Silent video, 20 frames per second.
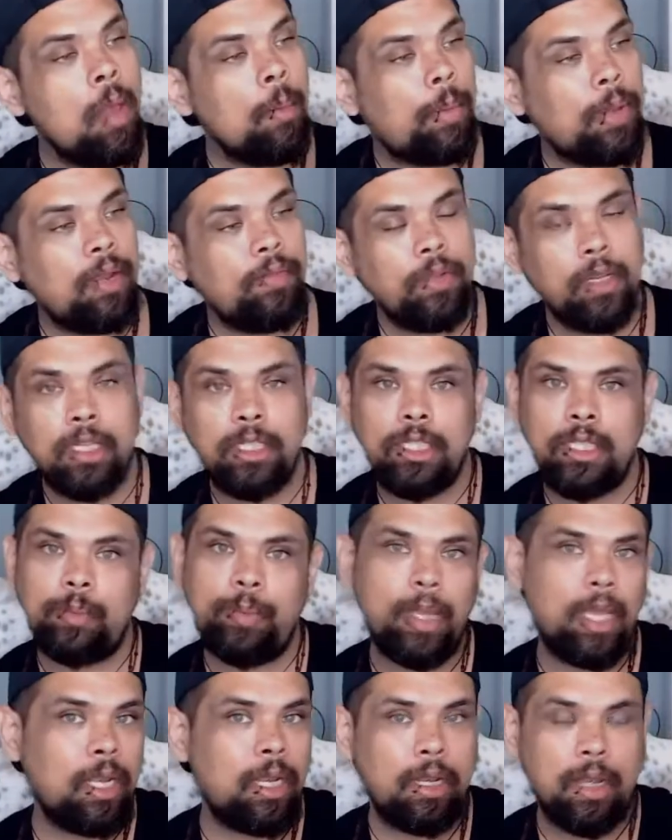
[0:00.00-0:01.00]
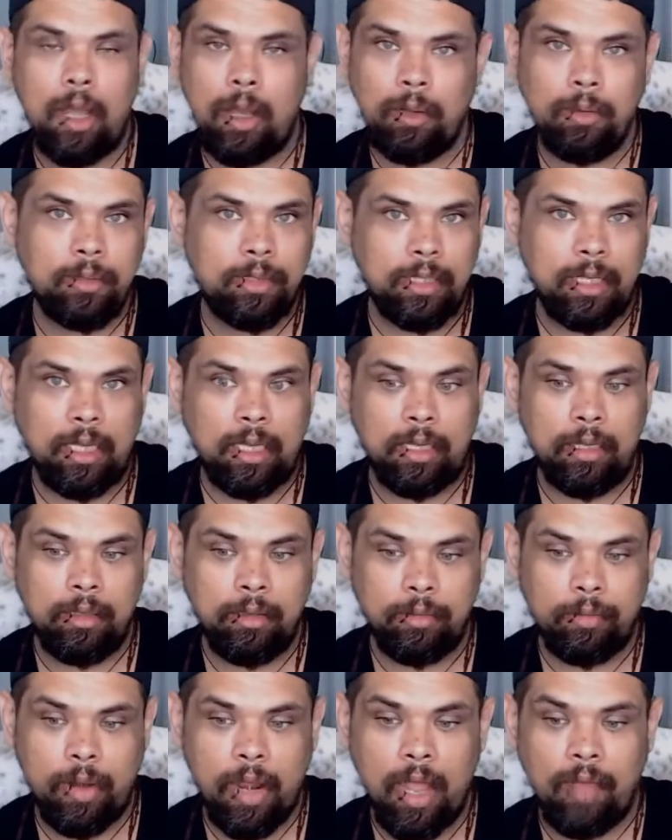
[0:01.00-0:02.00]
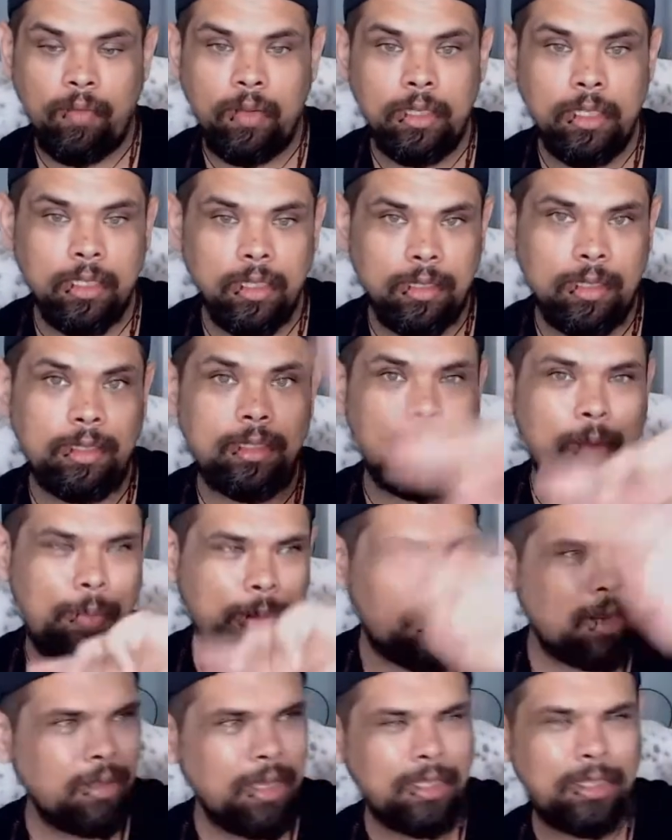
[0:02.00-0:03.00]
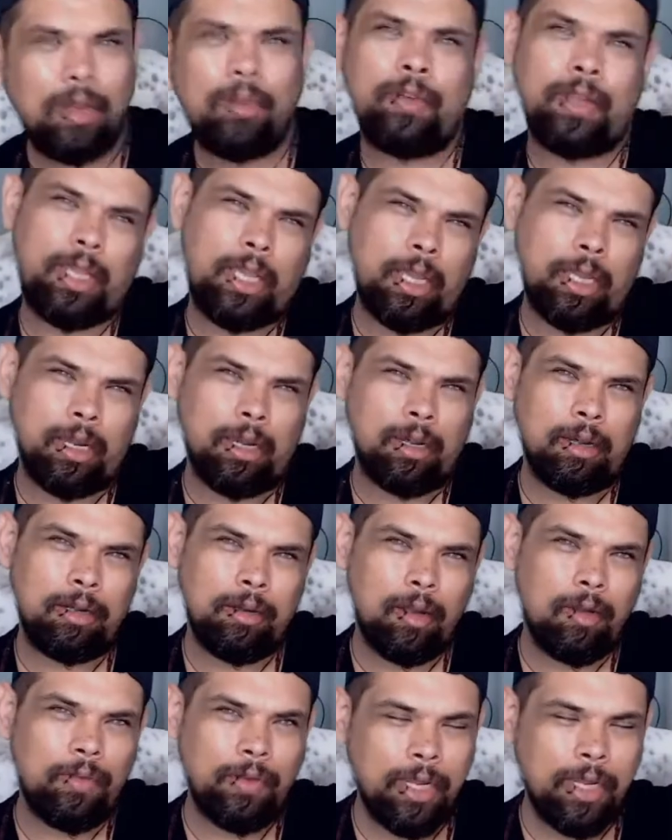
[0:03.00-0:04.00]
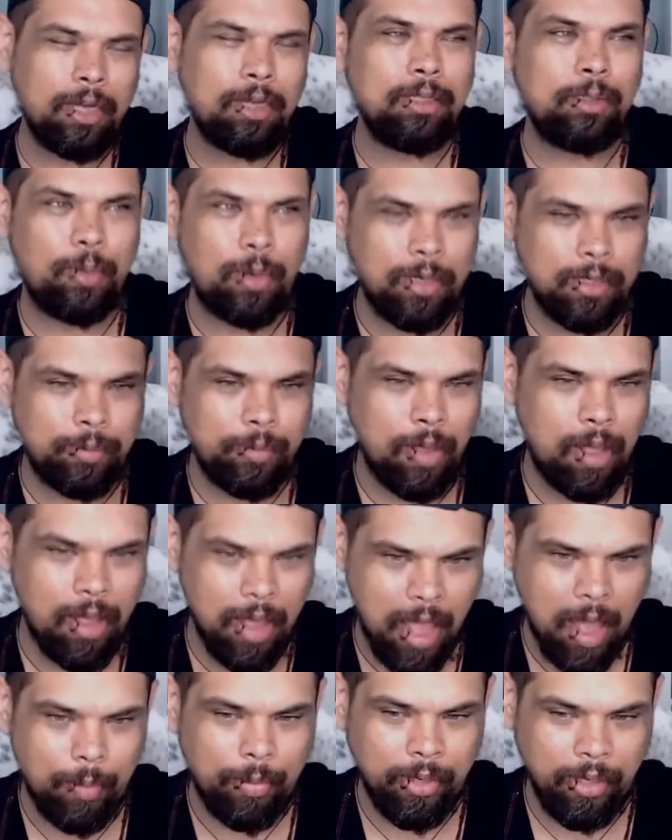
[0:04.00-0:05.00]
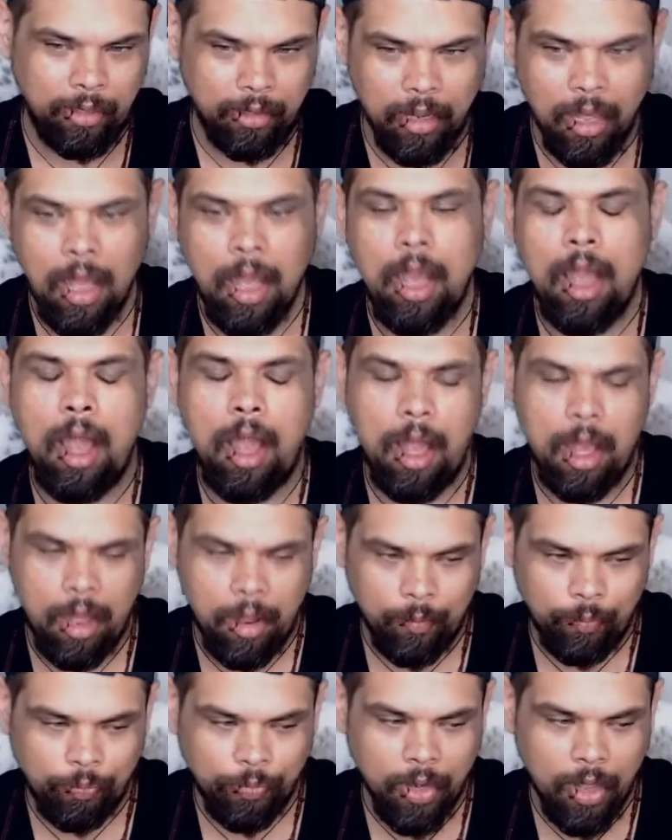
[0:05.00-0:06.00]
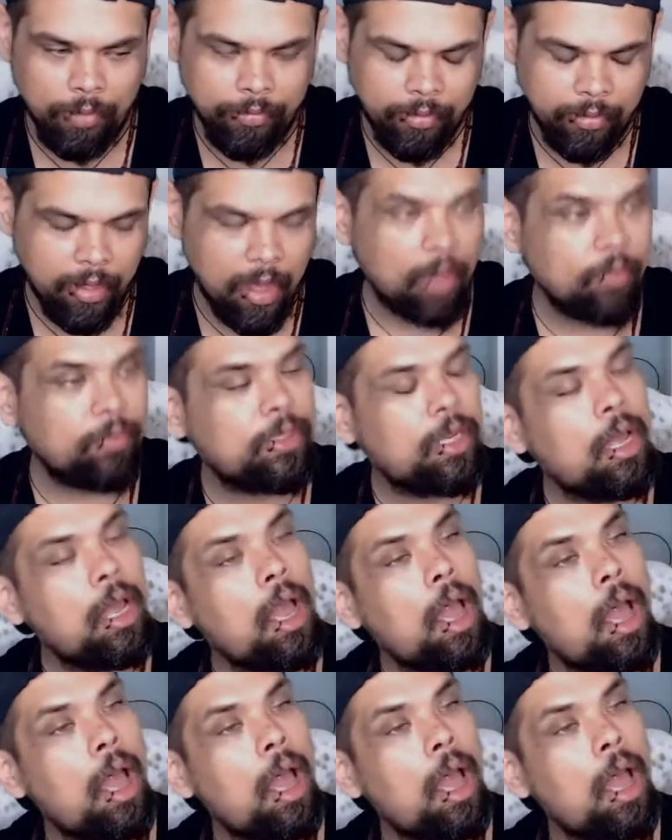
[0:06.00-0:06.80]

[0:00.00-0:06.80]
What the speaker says: But if you're just being nosy, right? If you're just this, apparently it's over here. Over here is where it's all happening, on the left.